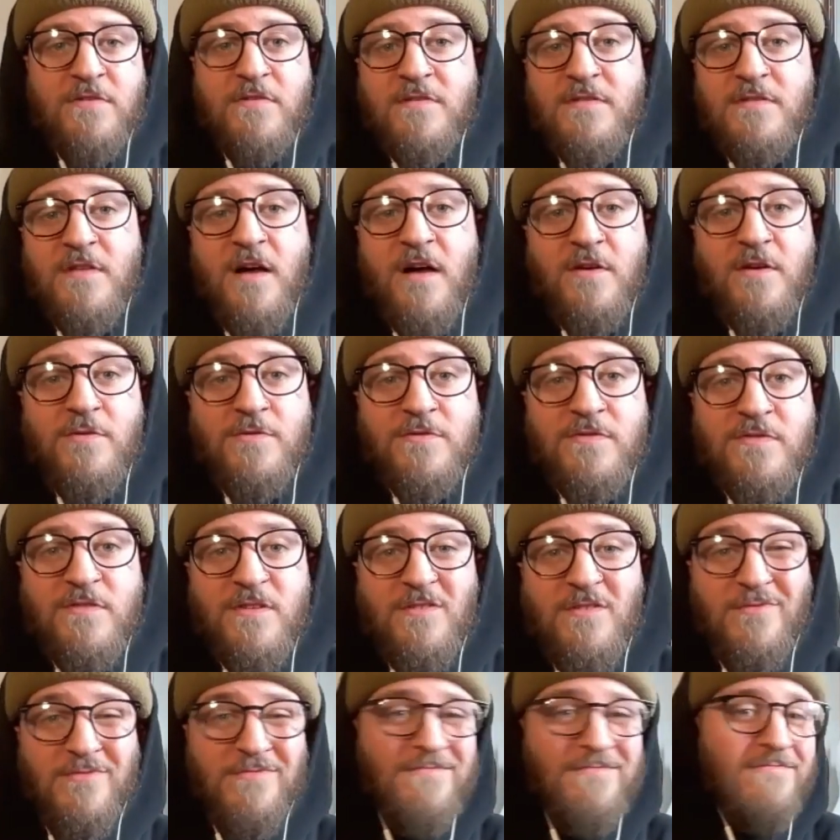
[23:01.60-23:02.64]
and styles
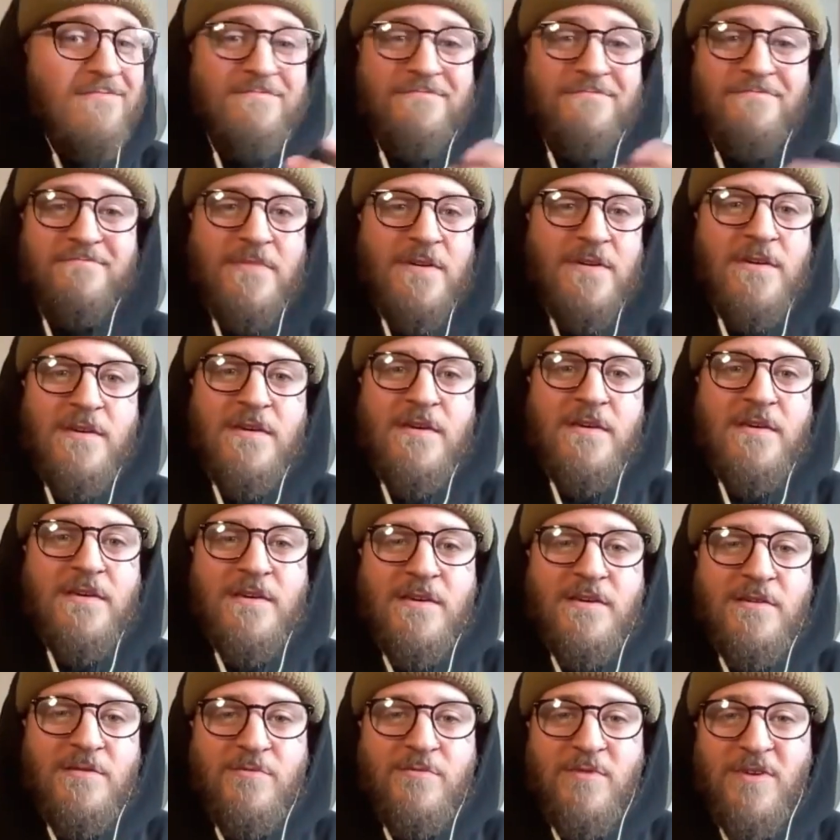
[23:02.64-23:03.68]
that
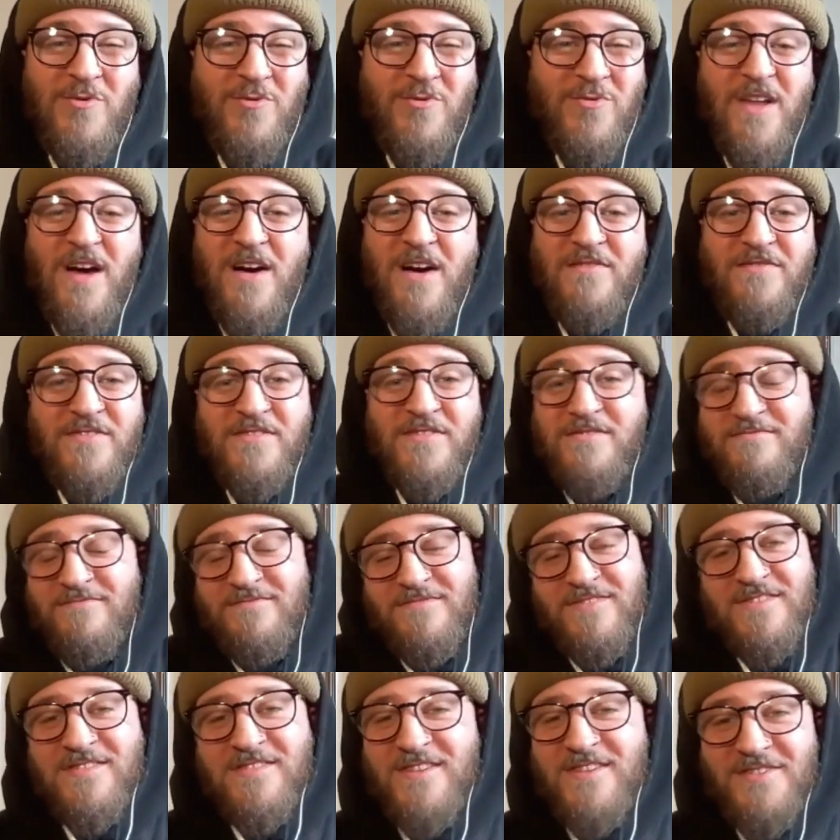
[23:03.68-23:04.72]
we all love and
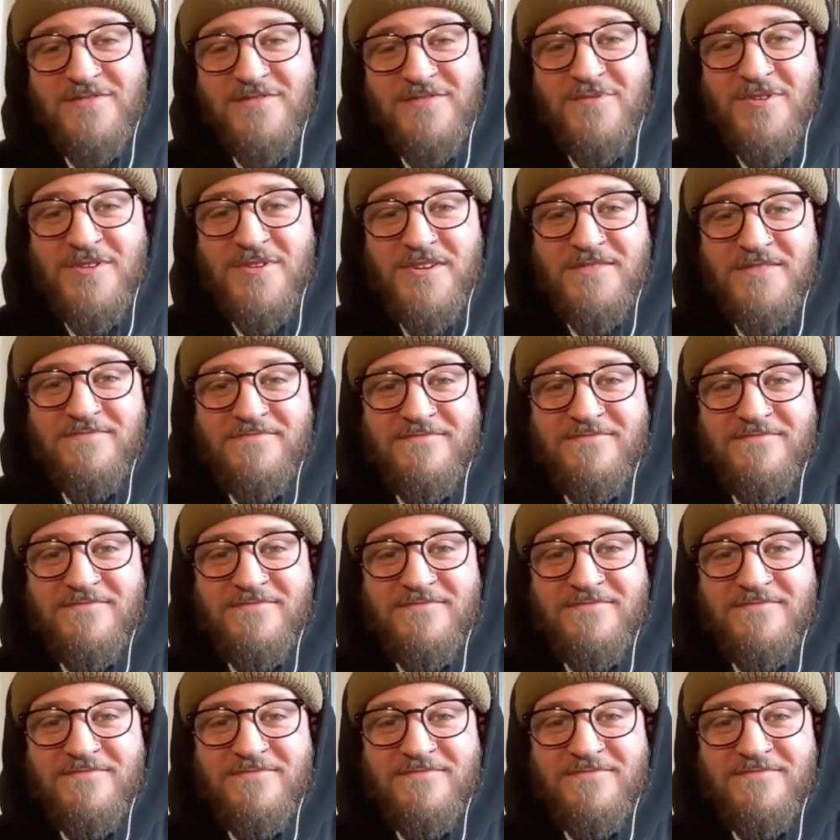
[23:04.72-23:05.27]
just kind of want to